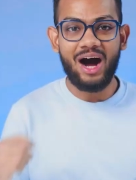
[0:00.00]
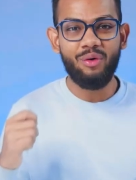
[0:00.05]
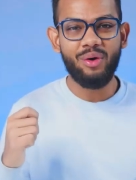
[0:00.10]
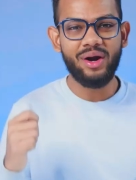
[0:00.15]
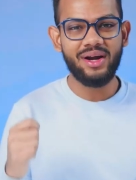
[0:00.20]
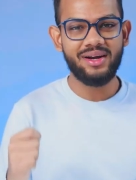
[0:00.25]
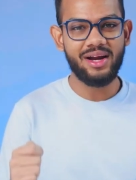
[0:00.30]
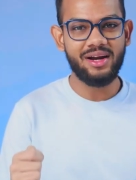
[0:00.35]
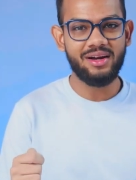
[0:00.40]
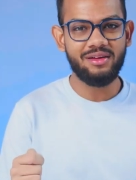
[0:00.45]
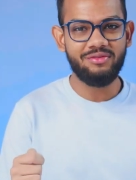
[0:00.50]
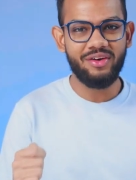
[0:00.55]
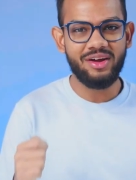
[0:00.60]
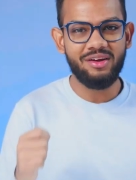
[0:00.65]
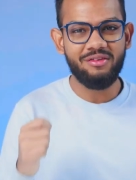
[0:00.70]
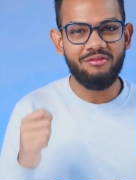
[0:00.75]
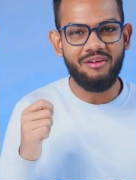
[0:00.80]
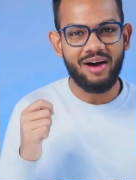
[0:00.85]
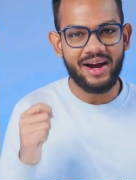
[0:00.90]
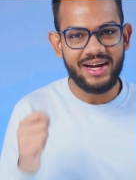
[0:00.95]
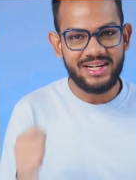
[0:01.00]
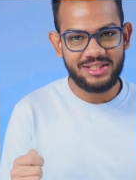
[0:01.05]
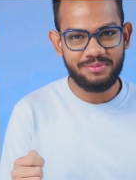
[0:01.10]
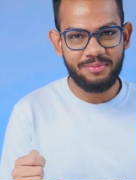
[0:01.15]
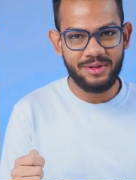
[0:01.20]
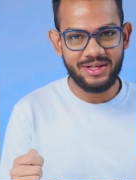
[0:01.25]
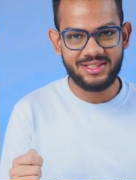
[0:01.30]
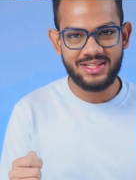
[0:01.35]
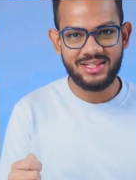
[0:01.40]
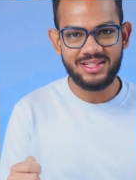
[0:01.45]
How identifying wide
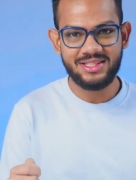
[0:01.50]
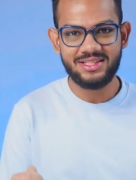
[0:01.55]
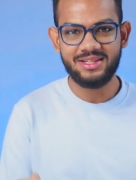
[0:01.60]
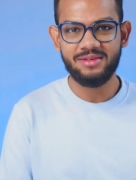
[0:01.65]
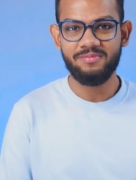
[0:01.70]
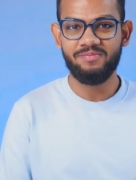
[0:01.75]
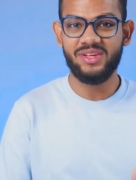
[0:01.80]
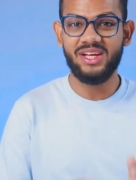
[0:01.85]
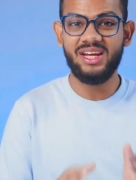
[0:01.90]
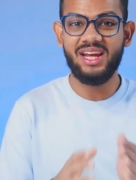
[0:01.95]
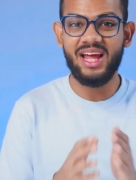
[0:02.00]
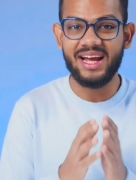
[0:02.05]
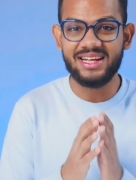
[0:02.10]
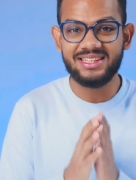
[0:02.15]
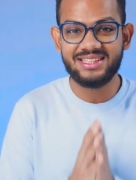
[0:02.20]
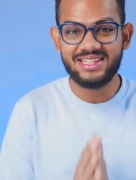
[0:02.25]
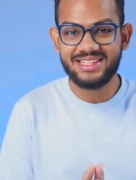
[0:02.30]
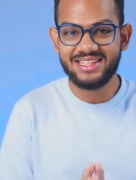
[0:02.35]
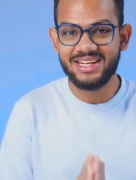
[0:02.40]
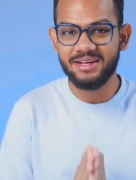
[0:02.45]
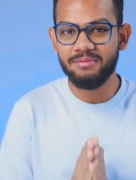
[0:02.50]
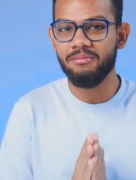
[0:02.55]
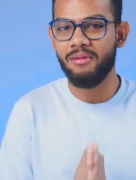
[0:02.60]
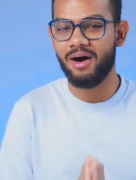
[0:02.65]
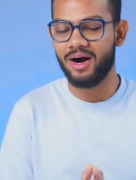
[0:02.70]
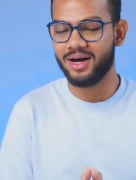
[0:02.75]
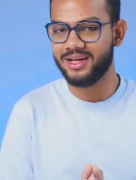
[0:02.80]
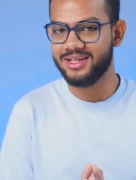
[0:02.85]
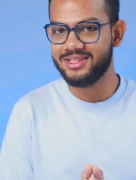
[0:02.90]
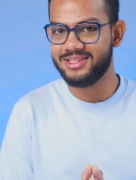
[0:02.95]
spaces in existing
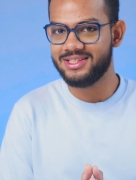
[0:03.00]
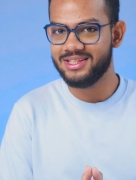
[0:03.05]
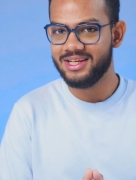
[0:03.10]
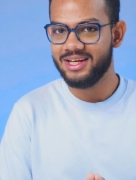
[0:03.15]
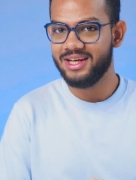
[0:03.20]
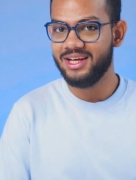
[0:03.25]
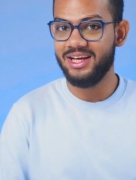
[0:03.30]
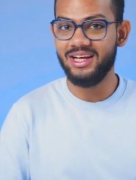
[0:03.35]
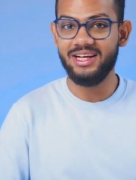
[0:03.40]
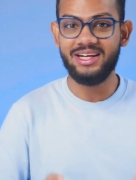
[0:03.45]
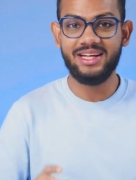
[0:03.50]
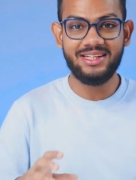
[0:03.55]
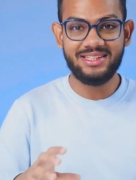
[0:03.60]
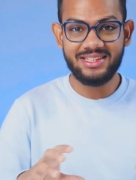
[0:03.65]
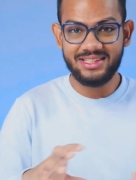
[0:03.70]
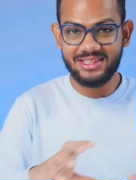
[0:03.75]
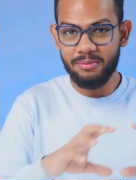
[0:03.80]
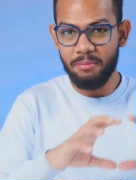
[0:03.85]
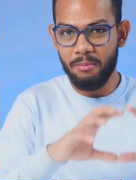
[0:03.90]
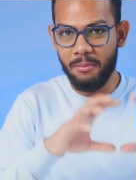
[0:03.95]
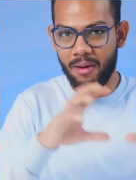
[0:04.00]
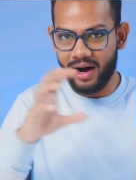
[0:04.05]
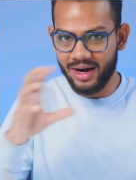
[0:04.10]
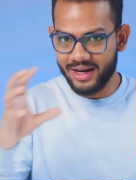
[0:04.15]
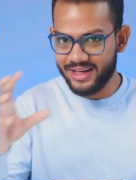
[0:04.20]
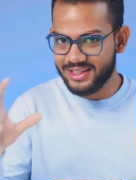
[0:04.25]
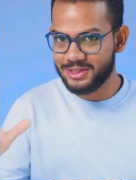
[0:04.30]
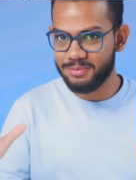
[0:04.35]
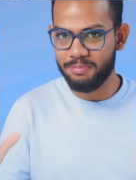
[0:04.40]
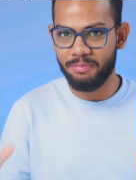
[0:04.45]
markets increases the
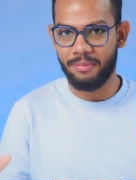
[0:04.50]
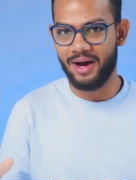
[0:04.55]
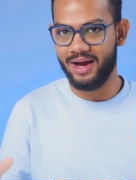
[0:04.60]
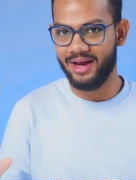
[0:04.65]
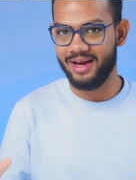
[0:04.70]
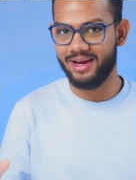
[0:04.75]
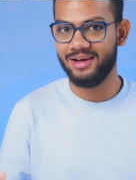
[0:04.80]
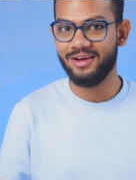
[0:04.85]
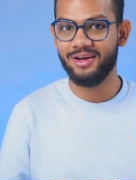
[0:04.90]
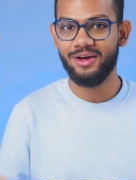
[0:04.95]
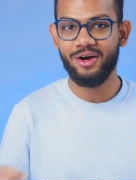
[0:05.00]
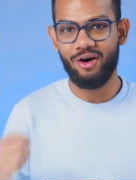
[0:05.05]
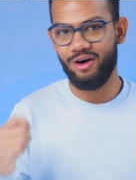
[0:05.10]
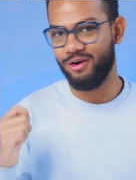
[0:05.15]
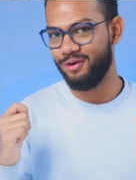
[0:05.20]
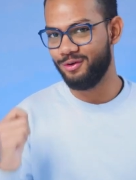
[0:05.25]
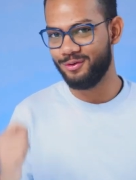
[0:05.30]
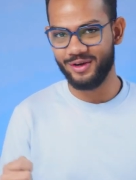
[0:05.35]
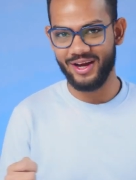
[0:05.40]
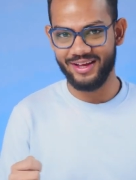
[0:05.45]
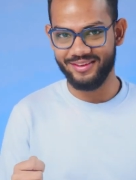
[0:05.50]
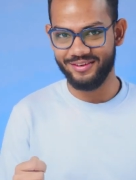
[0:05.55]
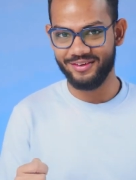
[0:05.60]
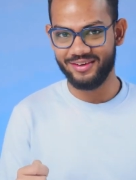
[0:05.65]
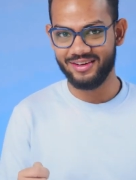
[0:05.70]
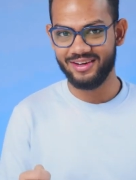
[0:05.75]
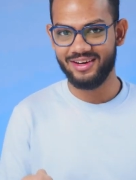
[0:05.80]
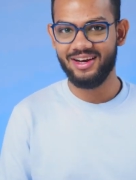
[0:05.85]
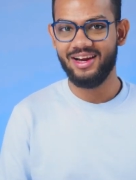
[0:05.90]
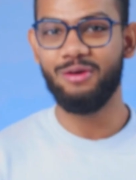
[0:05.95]
market's pie
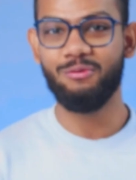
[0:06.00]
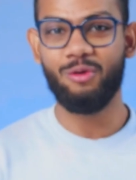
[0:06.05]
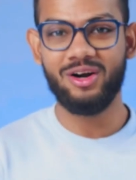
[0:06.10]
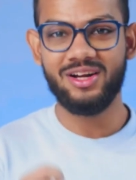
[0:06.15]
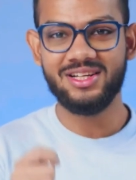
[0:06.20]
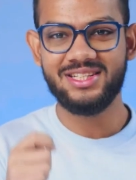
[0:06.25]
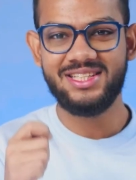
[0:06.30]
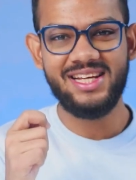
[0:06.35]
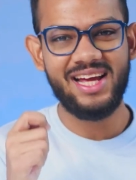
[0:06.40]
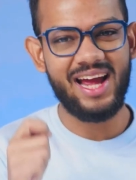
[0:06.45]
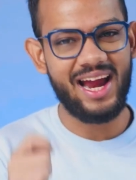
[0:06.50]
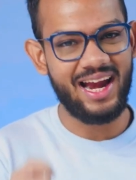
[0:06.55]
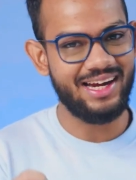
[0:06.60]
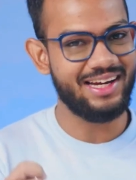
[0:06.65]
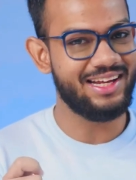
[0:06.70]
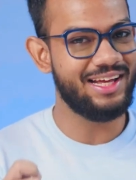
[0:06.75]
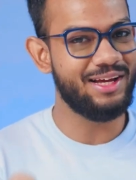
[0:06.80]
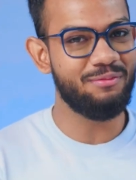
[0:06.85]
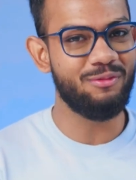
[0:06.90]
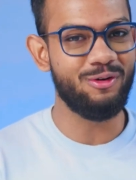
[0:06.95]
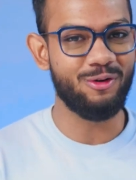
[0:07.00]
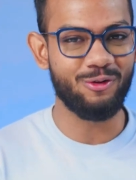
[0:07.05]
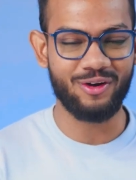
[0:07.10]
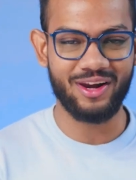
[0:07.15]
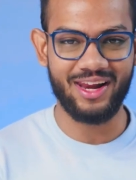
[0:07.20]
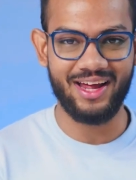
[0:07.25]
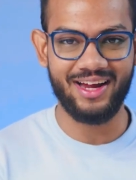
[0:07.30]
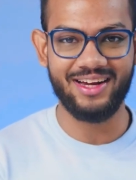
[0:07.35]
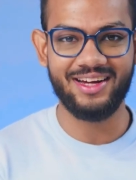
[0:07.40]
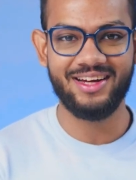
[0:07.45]
altogether. And what does the end game
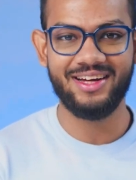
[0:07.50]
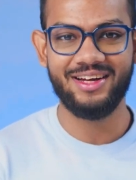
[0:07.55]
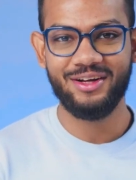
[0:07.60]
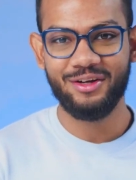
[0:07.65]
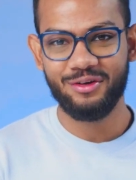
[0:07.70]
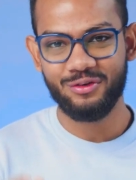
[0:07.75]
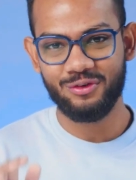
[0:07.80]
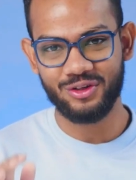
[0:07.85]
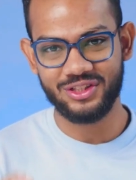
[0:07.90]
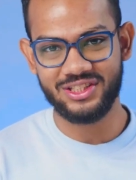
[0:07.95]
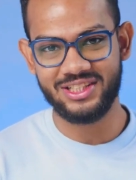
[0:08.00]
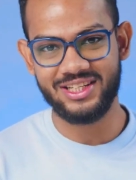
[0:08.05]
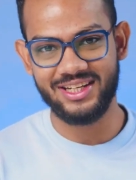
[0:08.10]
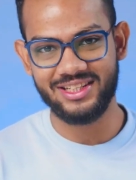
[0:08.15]
look like for